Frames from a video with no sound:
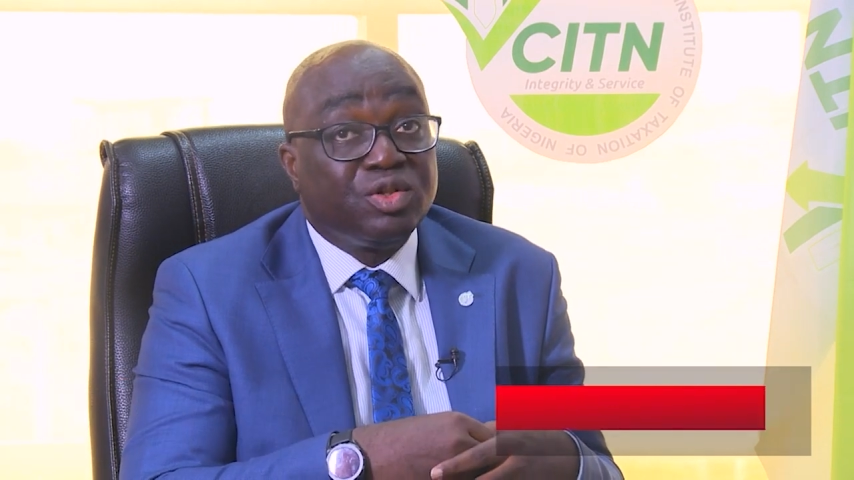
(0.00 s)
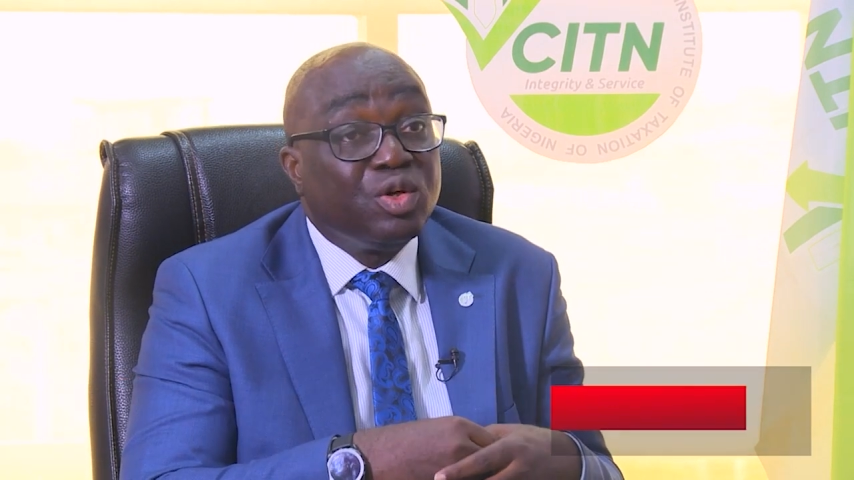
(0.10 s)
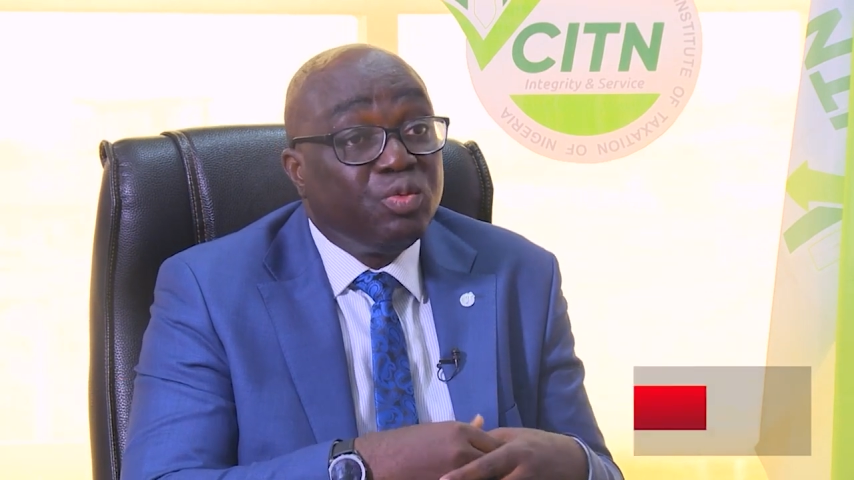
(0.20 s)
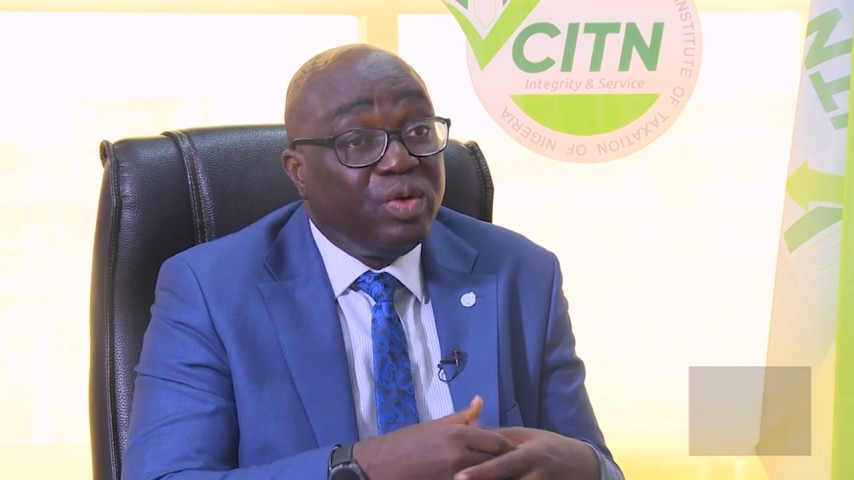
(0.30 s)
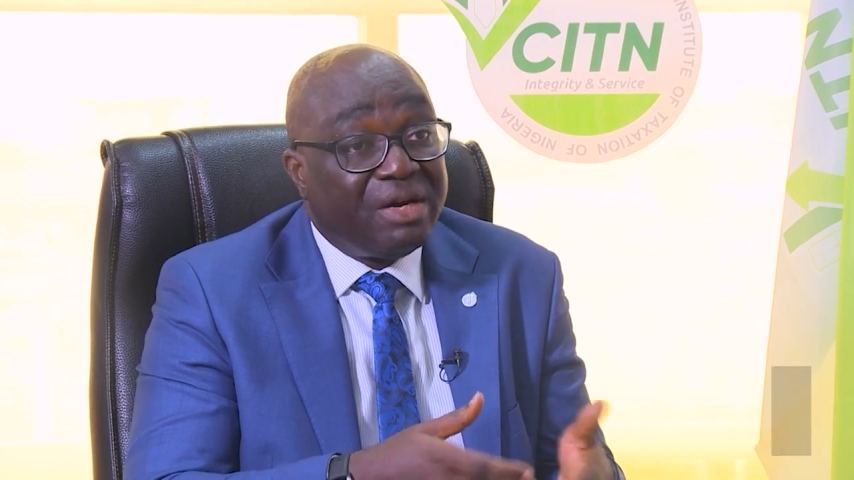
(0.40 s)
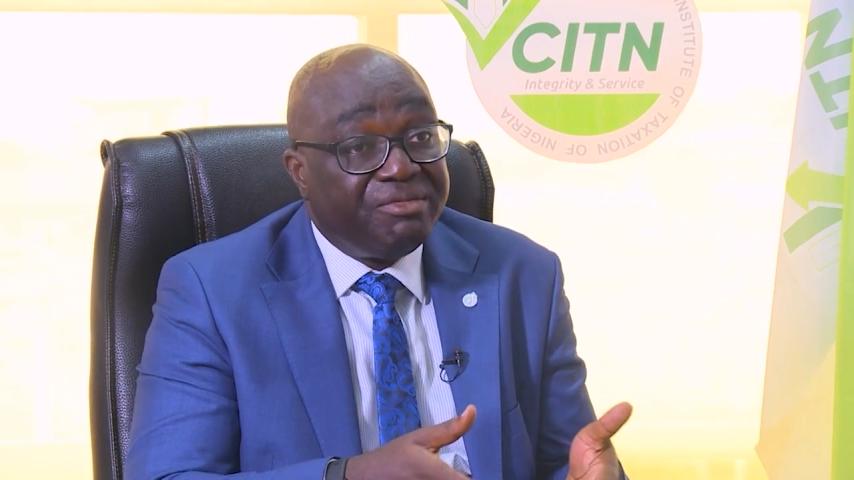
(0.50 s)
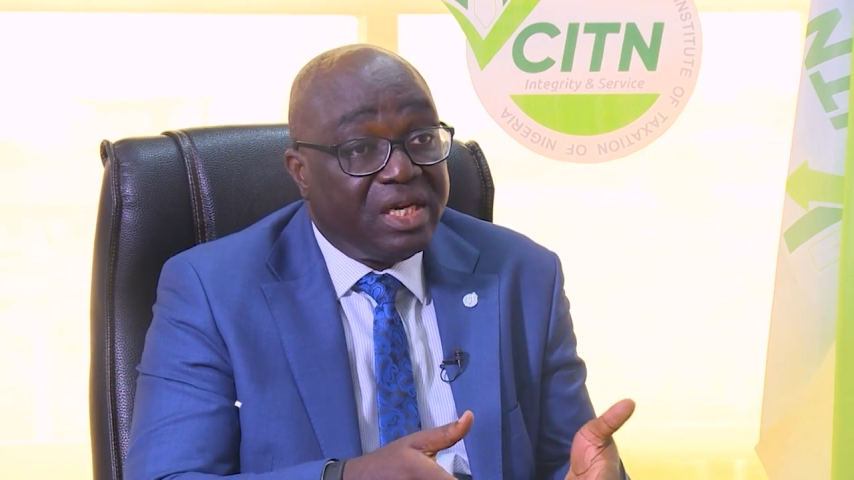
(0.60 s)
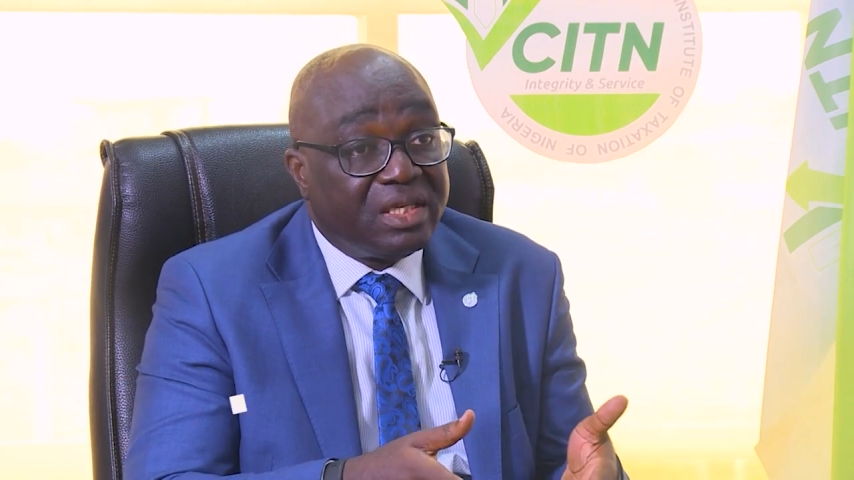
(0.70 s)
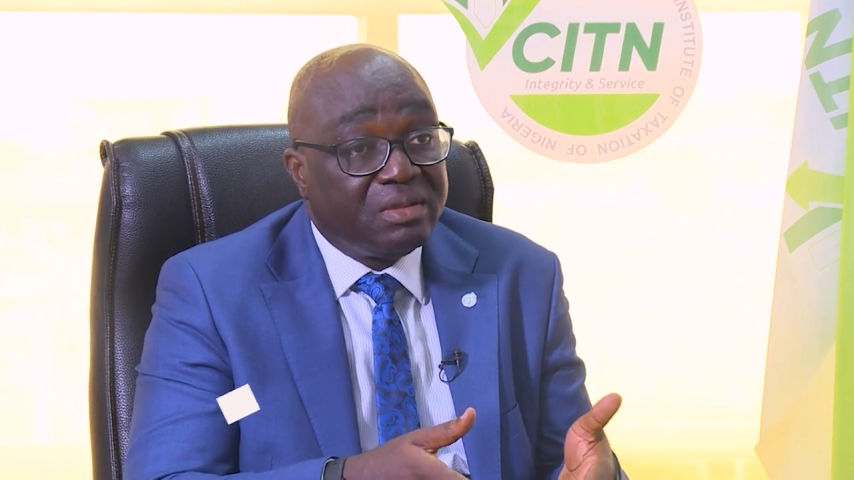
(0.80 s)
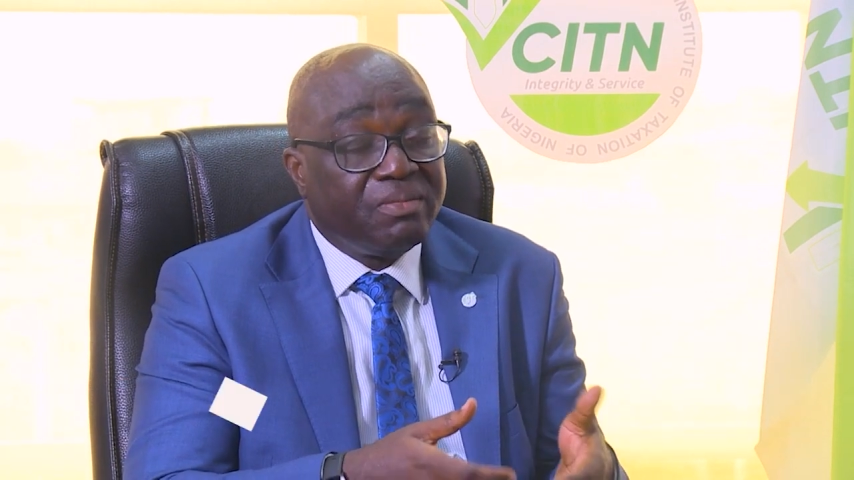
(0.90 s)
So we have
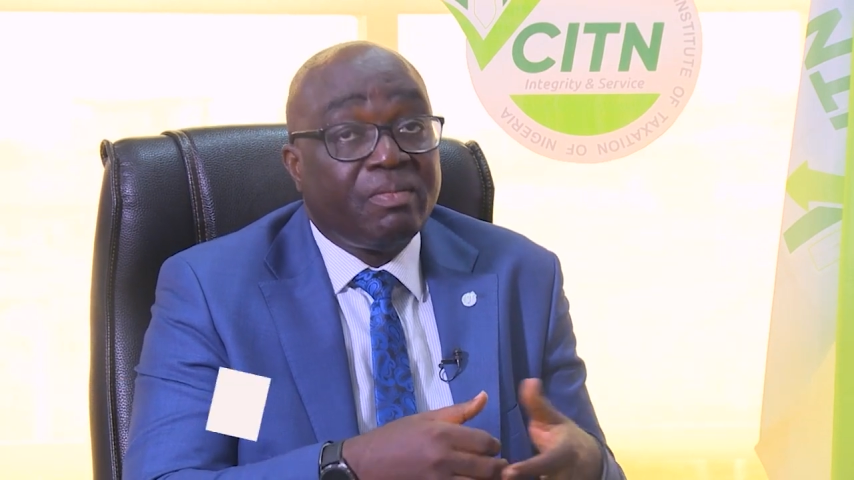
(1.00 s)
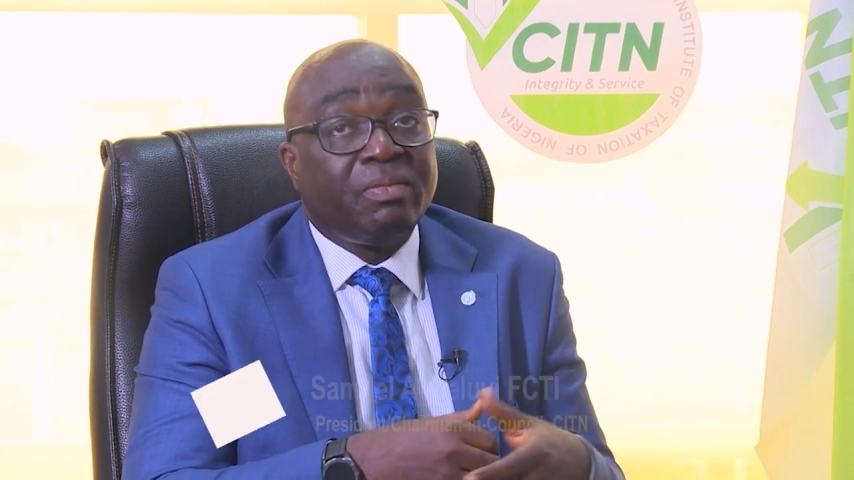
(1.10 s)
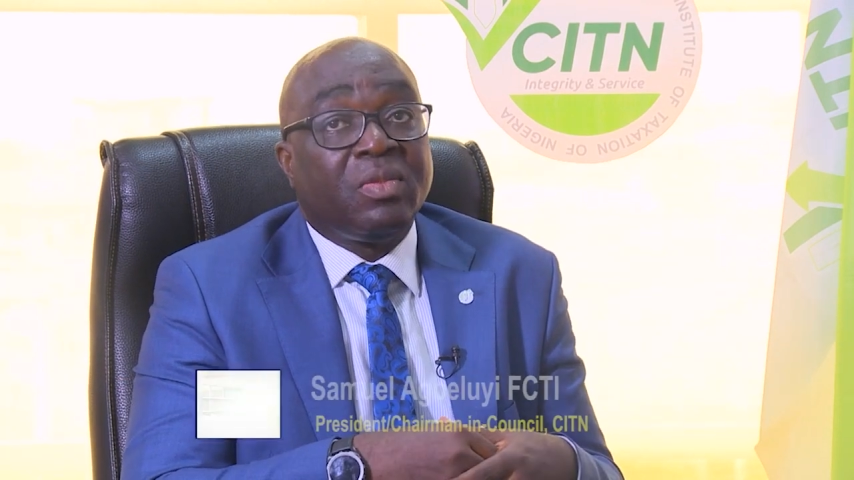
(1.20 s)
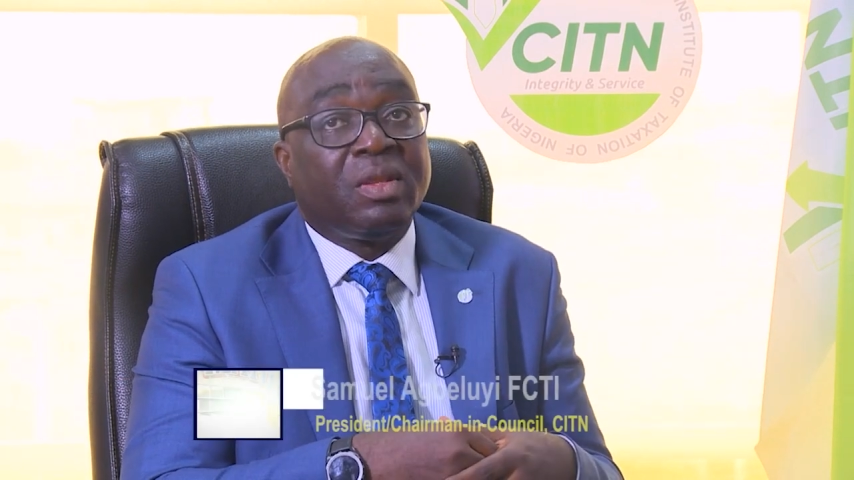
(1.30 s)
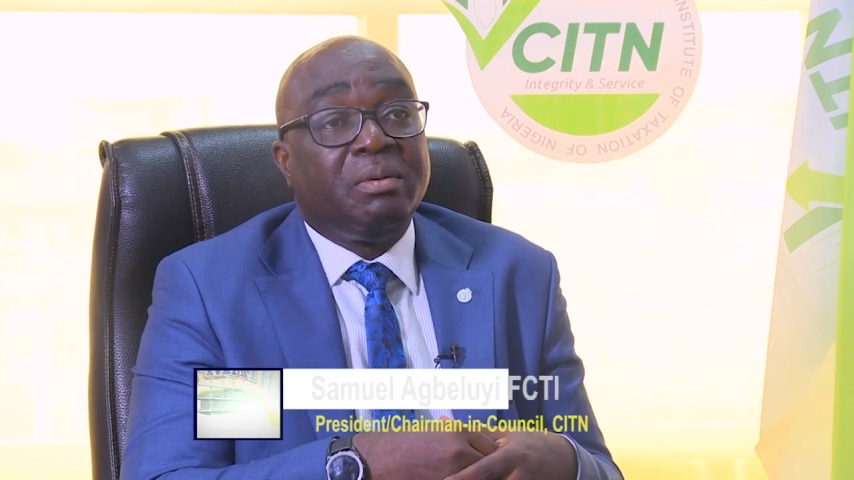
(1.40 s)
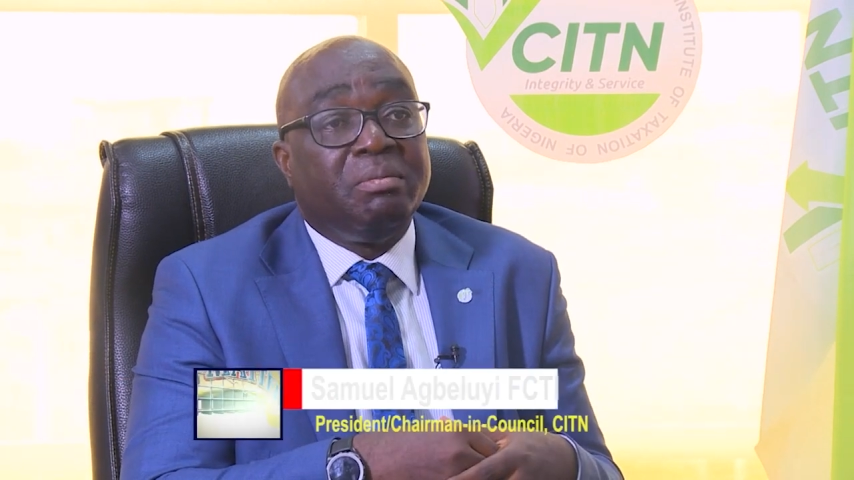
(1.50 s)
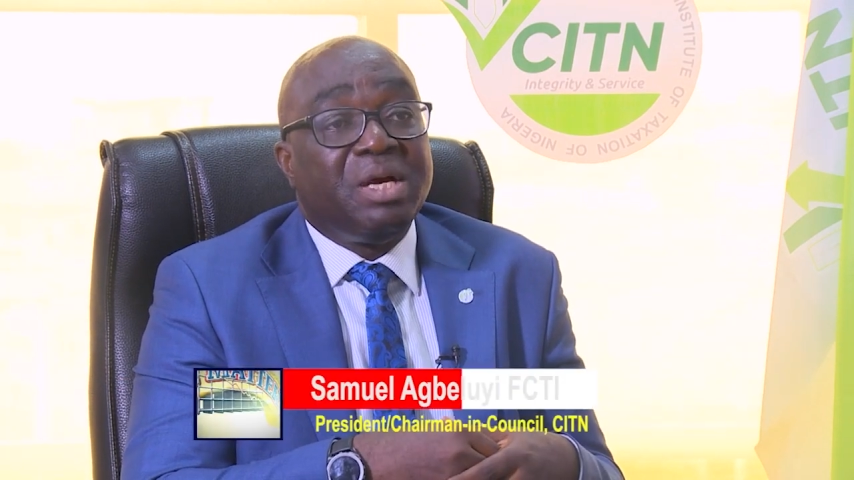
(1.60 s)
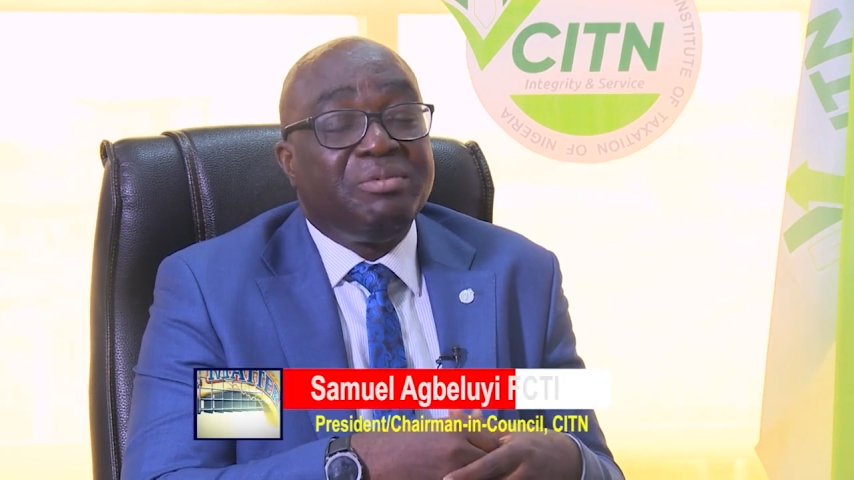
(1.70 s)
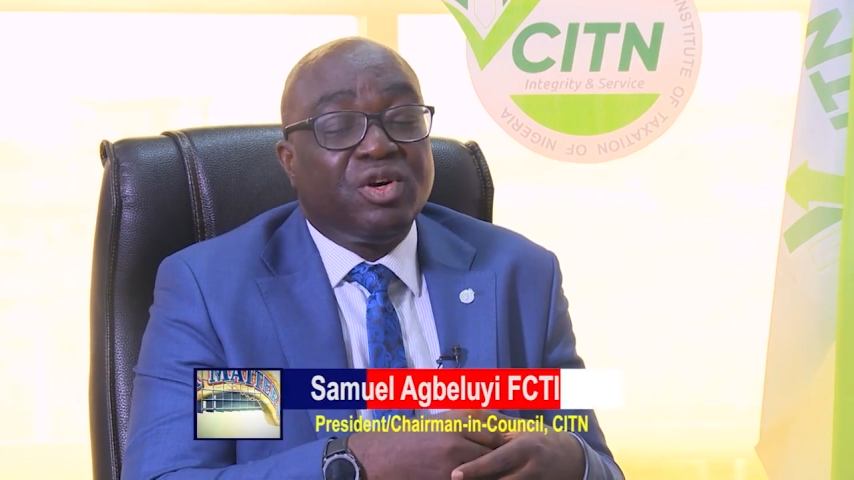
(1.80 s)
that. But